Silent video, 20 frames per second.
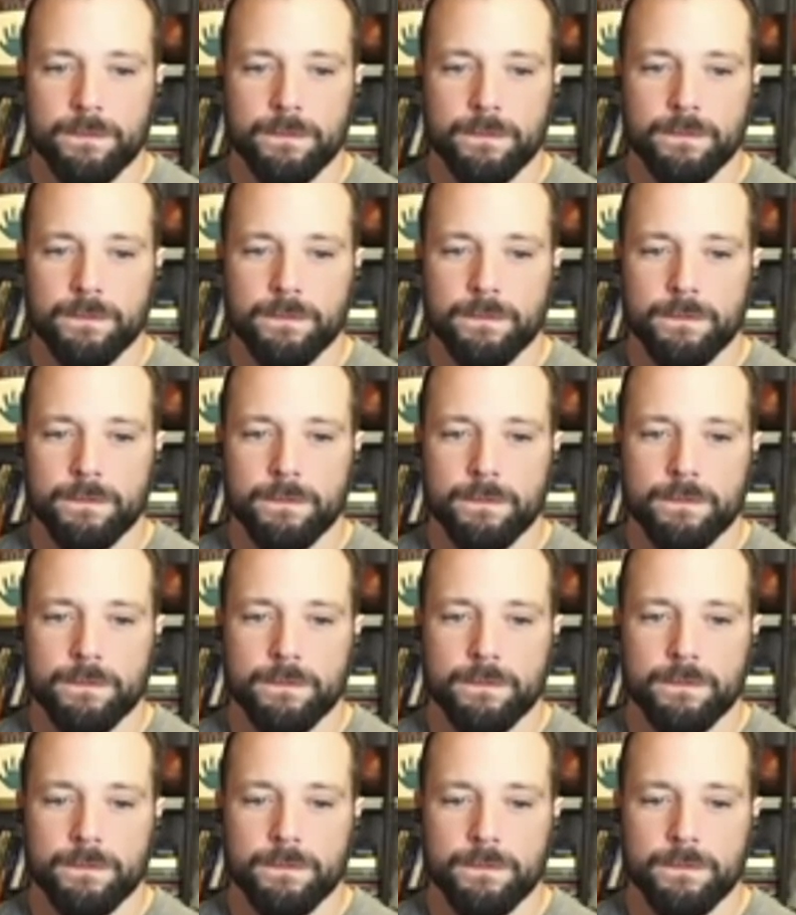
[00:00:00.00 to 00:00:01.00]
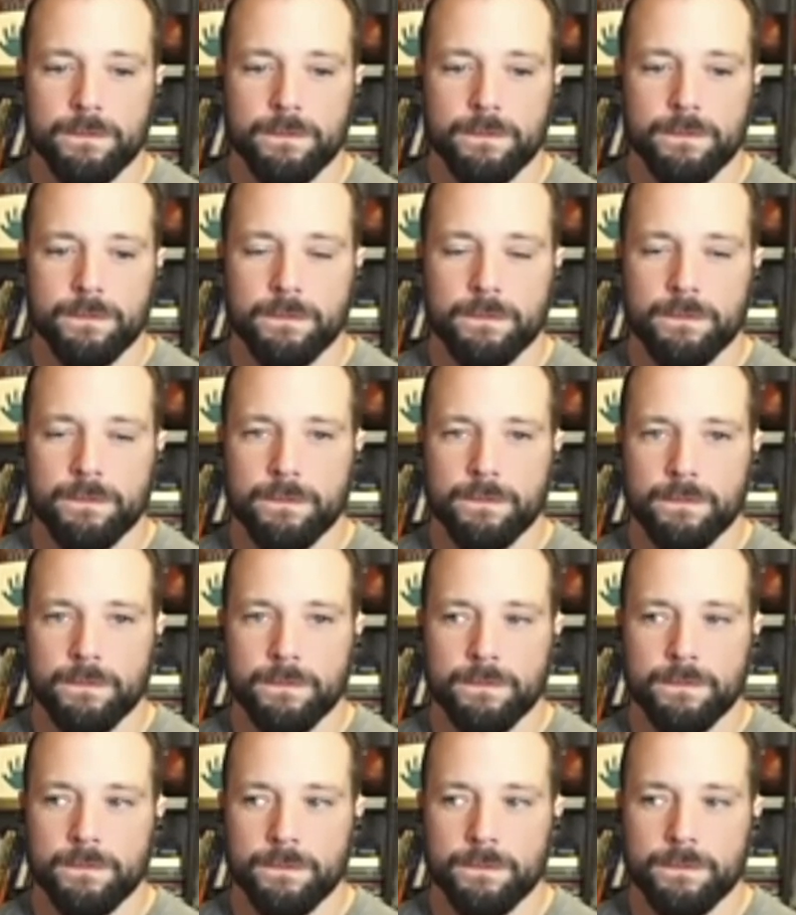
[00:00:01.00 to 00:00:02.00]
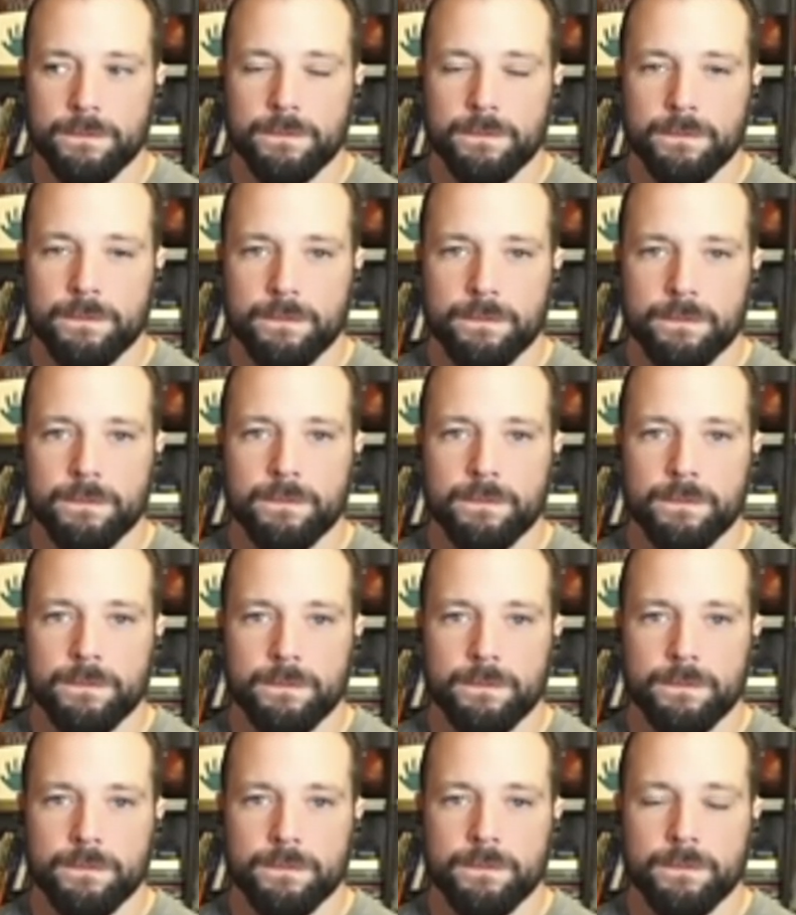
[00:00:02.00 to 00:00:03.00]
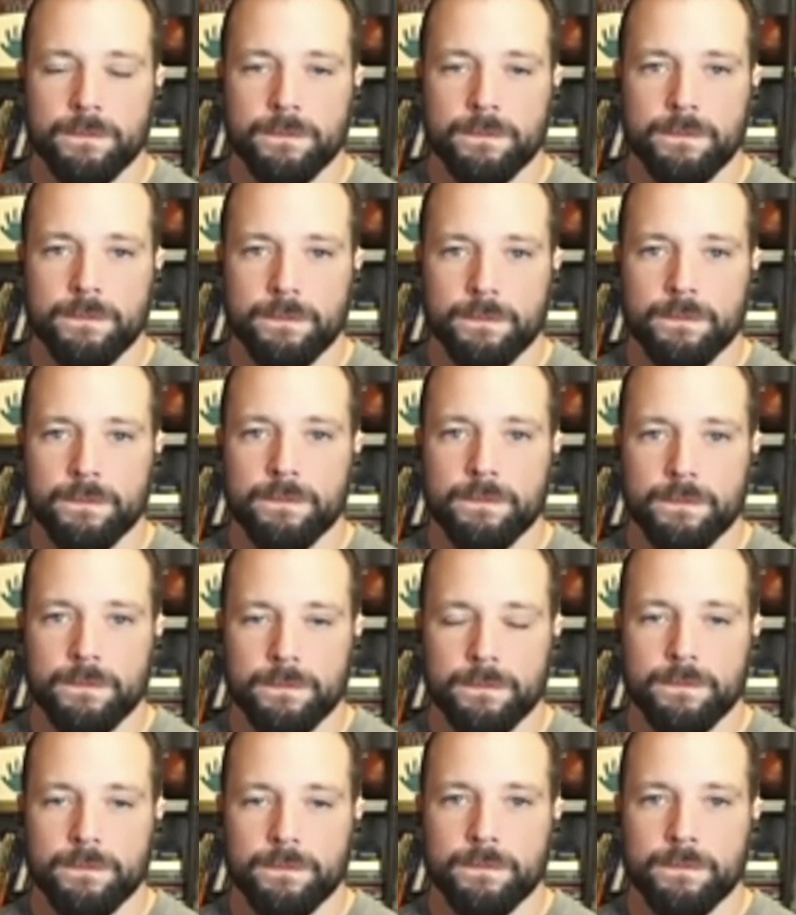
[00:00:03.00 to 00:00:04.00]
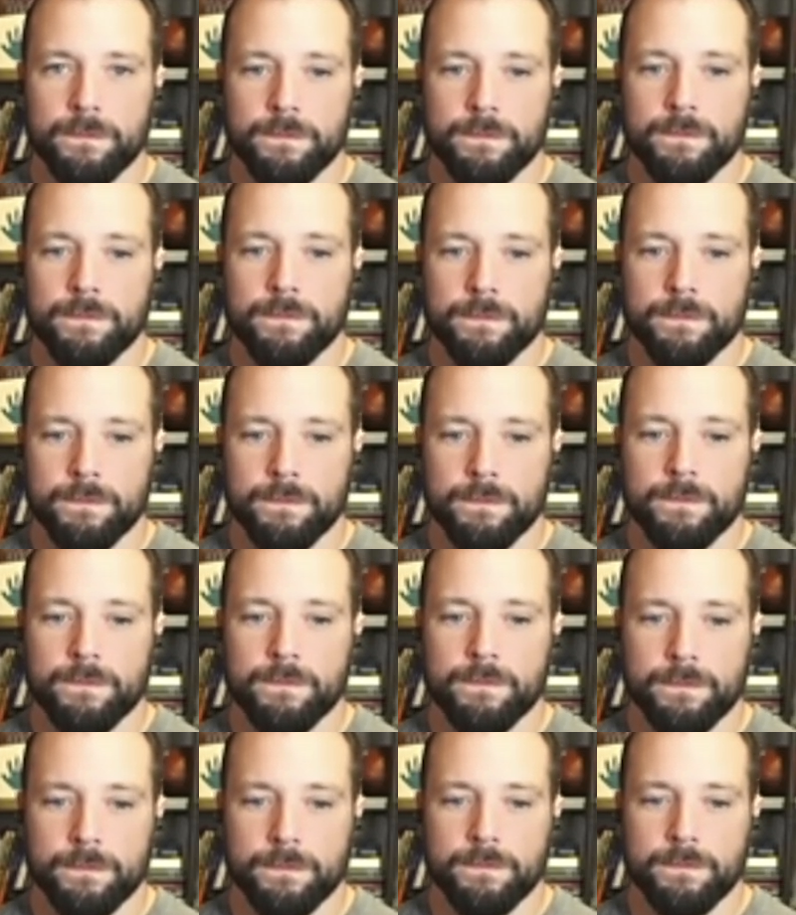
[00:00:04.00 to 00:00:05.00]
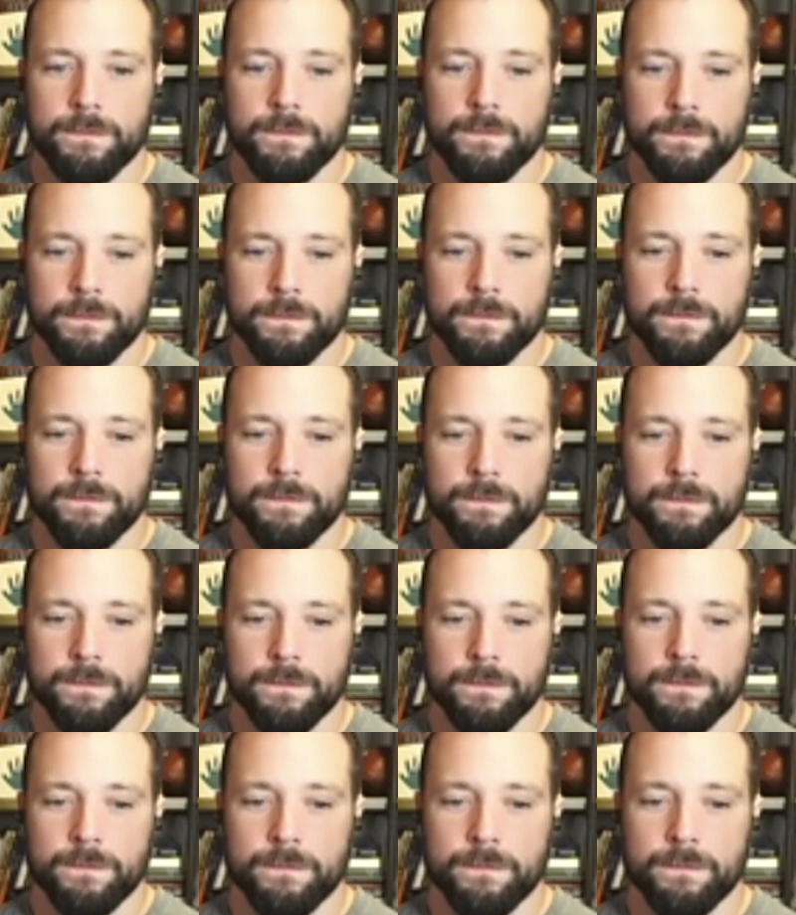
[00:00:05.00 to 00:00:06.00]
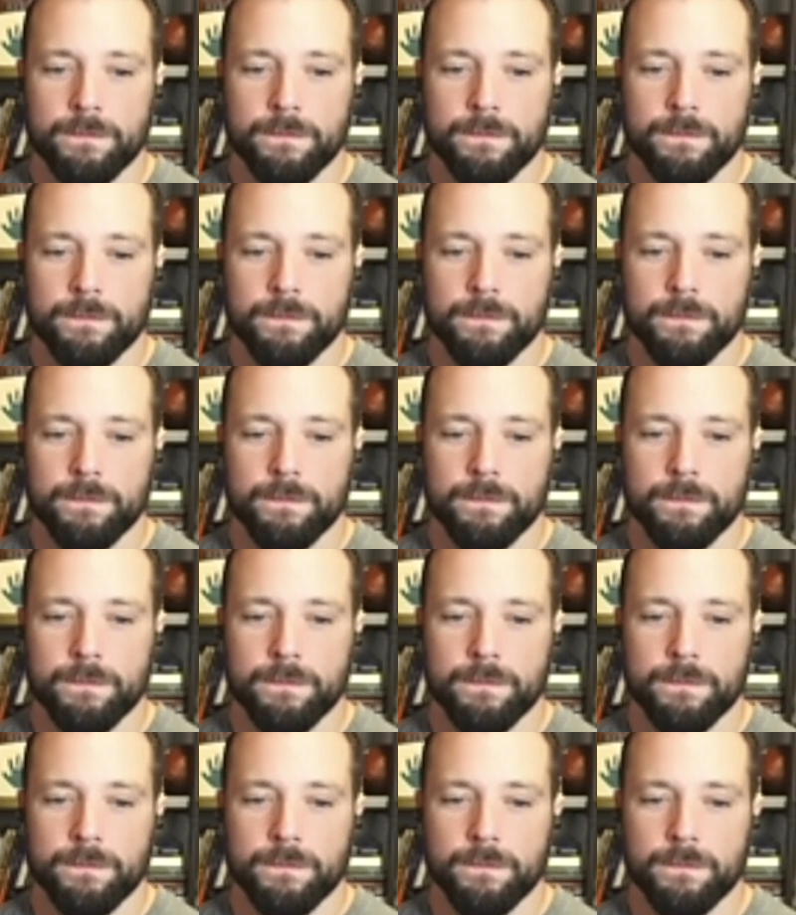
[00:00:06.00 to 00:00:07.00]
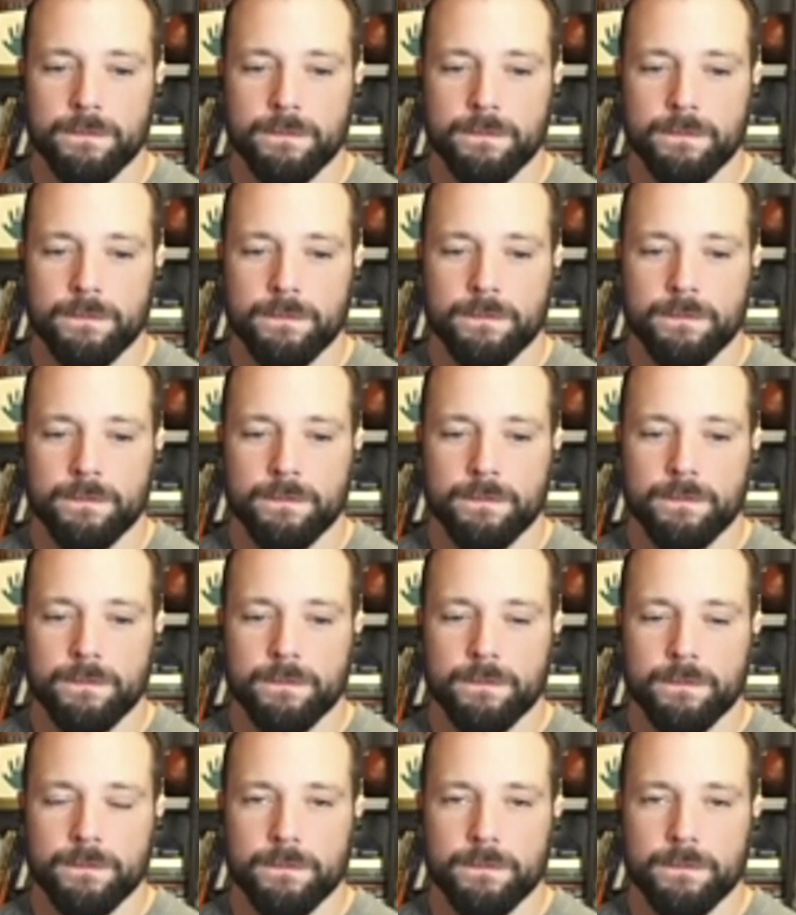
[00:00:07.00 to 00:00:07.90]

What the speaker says: This person isn't speaking.